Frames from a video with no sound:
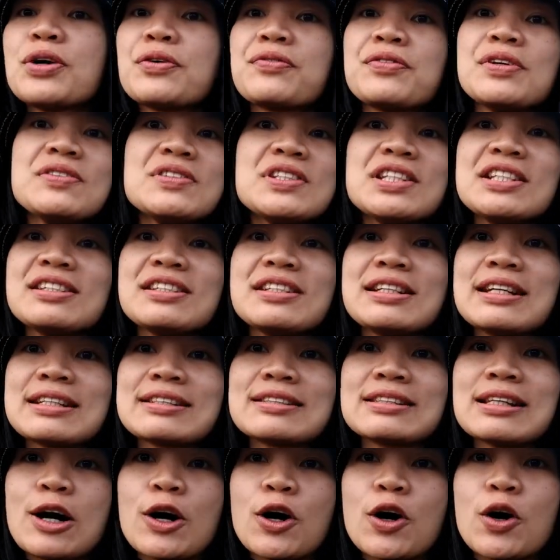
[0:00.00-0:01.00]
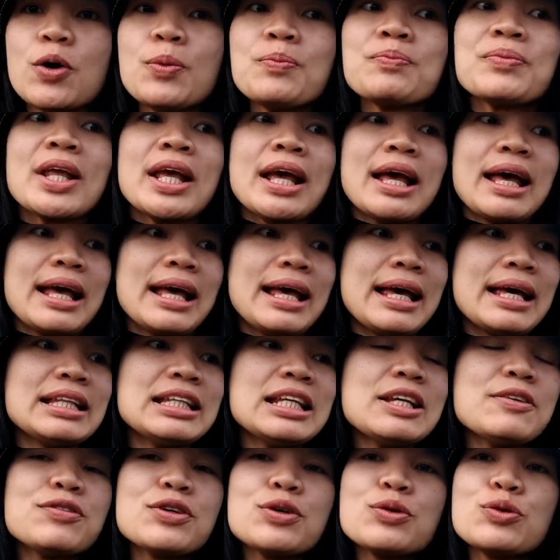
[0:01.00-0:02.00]
50 years old.
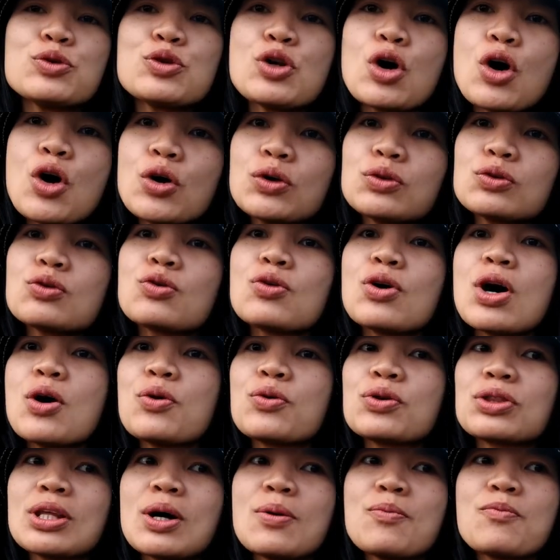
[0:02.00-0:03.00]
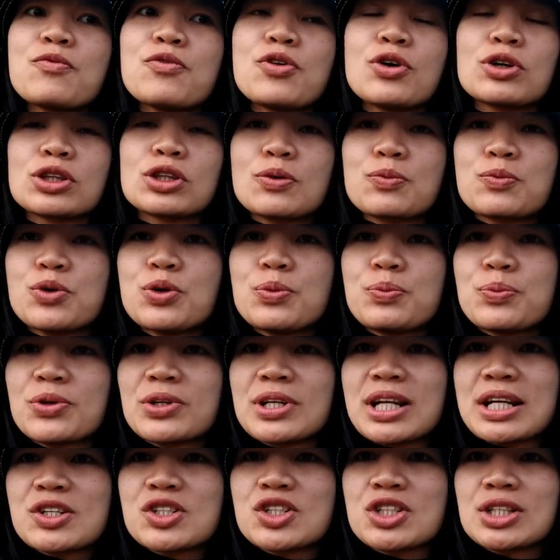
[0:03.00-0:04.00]
And if you don't grow them for the food
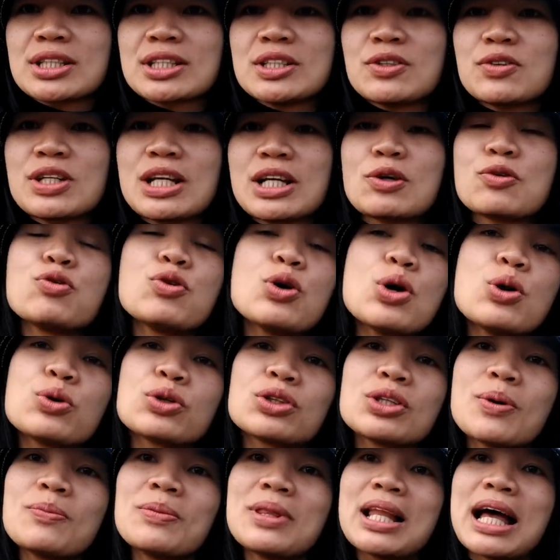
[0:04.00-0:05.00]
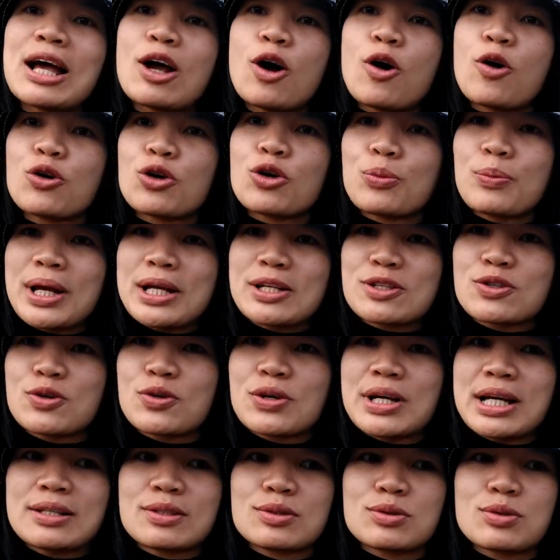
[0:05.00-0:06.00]
production, you can grow them like
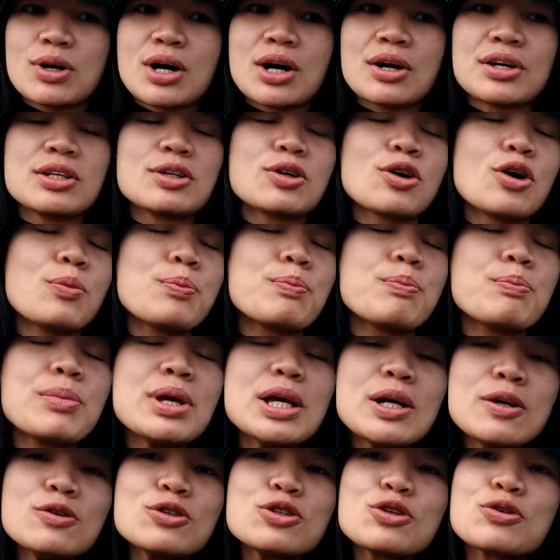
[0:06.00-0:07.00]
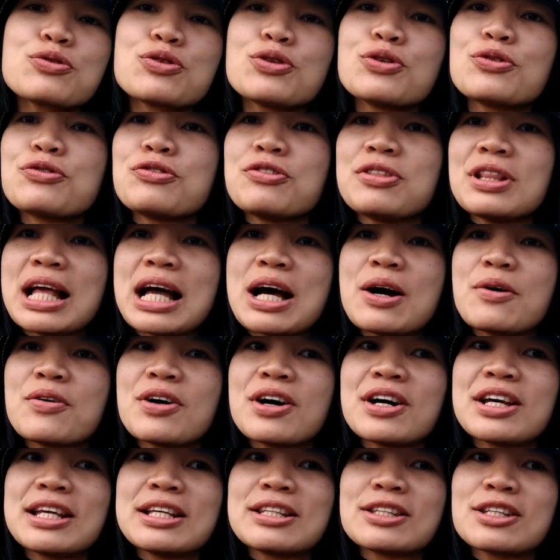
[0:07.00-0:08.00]
ornamental as well. It got beautiful
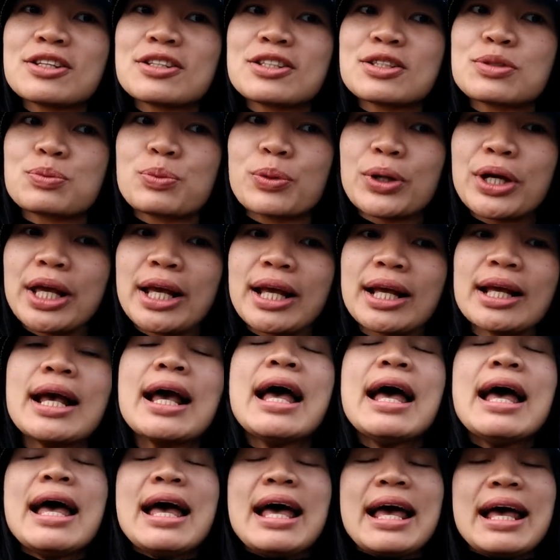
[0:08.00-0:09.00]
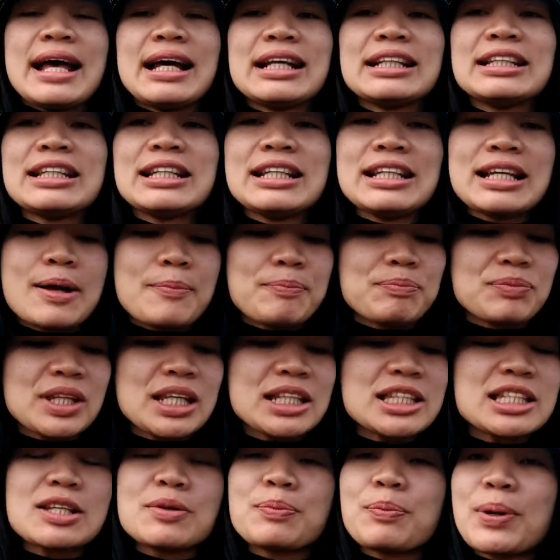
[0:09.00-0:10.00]
flower in the spring, and
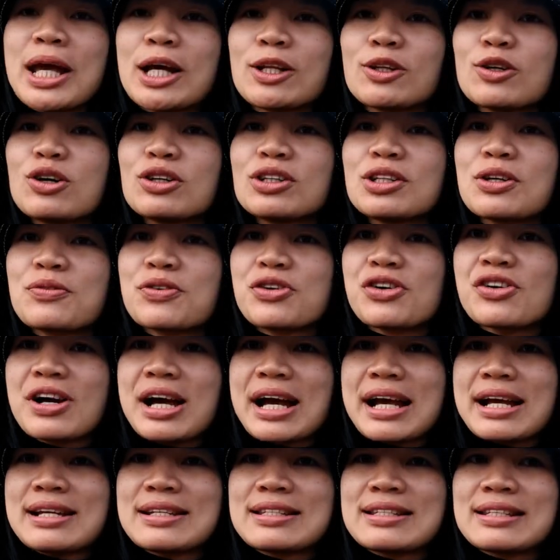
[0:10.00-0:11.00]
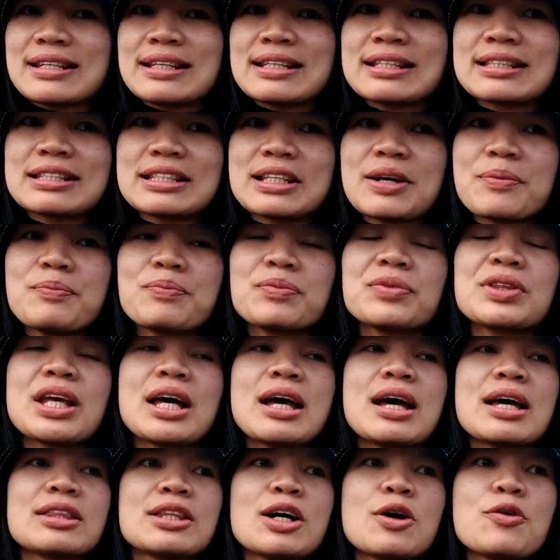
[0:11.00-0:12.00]
it depends on the variety. Some
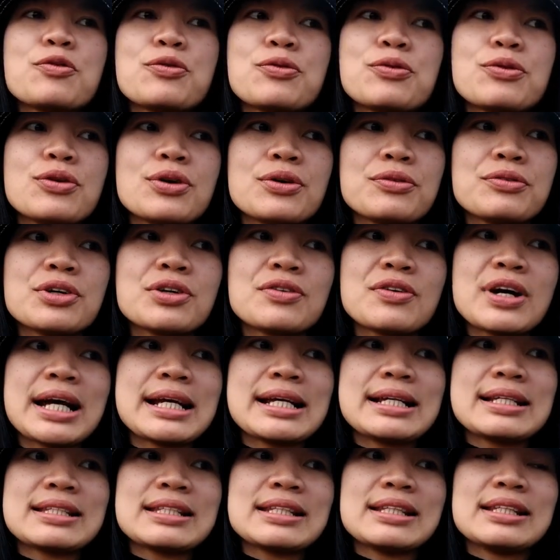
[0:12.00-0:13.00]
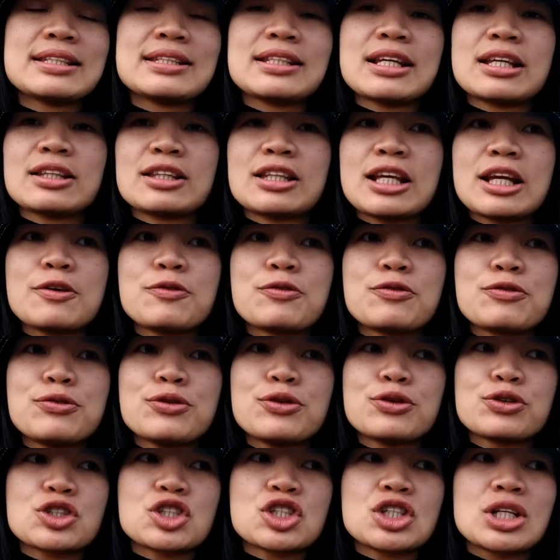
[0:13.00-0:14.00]
the varieties that they
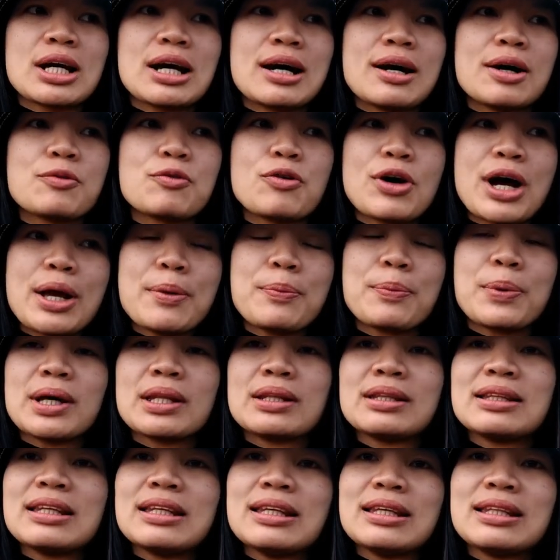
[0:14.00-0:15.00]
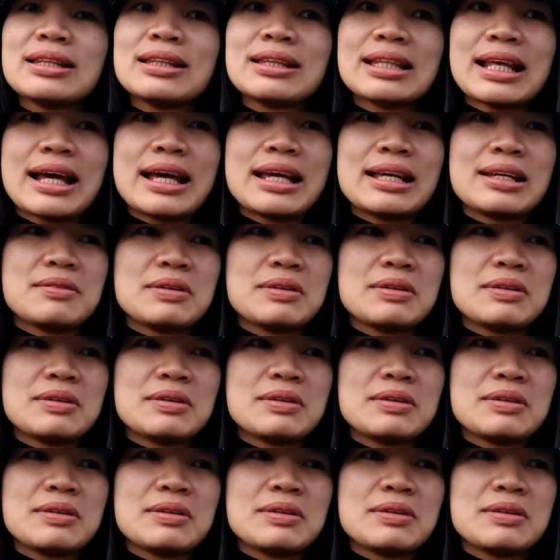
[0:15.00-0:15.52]
fruit ripen in